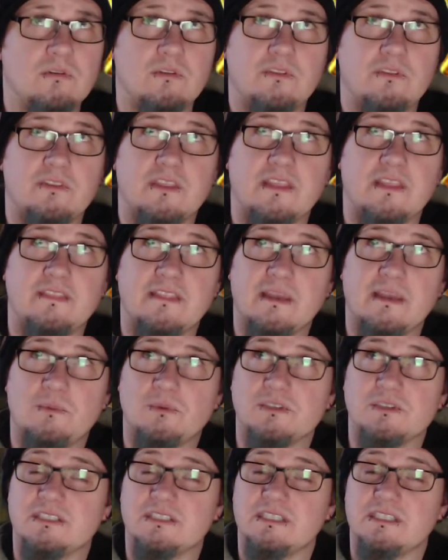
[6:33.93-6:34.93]
Then there
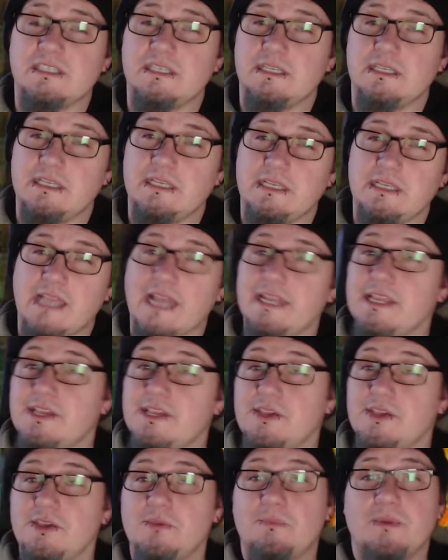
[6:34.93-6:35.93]
was the
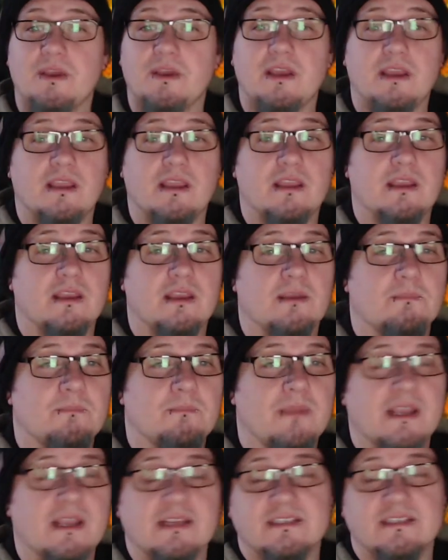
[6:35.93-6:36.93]
Anycubic
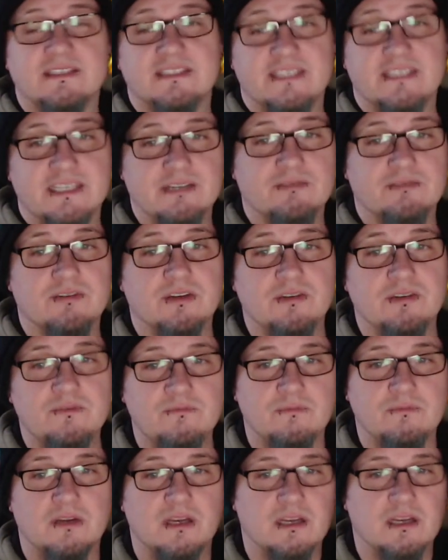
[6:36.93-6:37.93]
Mega Zero
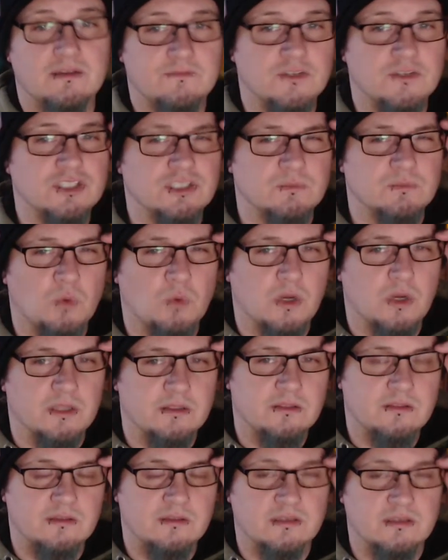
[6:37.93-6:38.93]
version
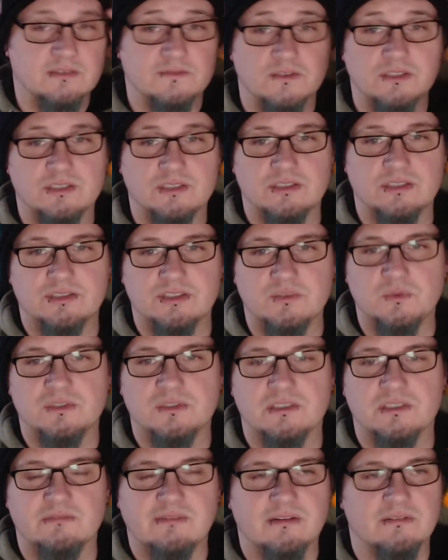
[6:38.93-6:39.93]
one because version two
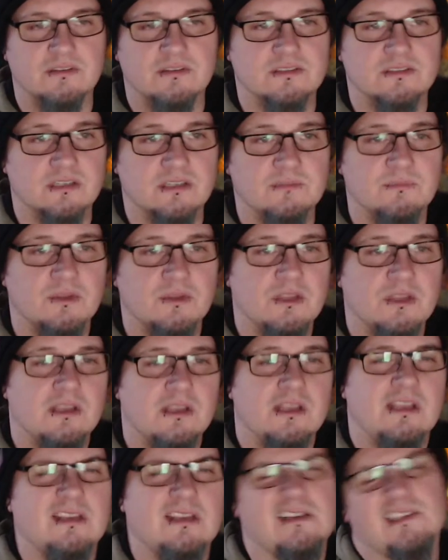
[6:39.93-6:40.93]
wasn't around at the time.
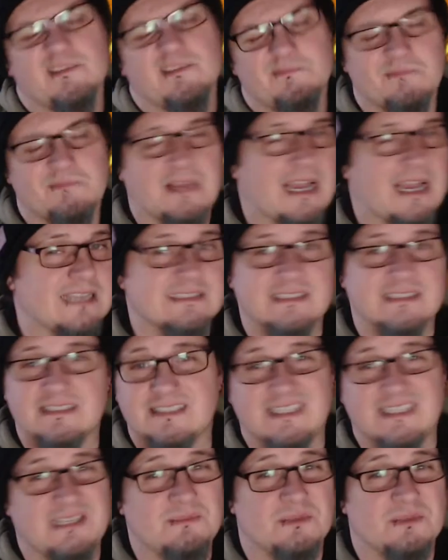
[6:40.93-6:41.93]
Hasn't
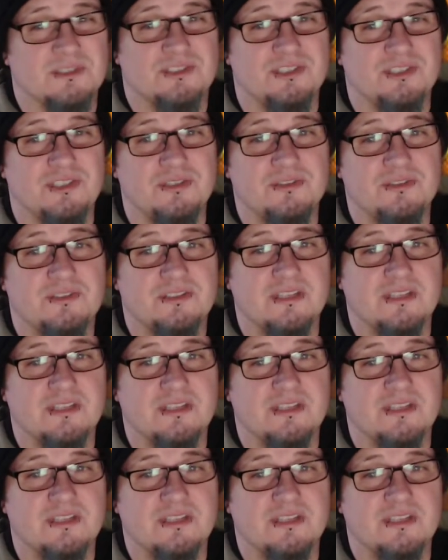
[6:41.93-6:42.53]
seen much use.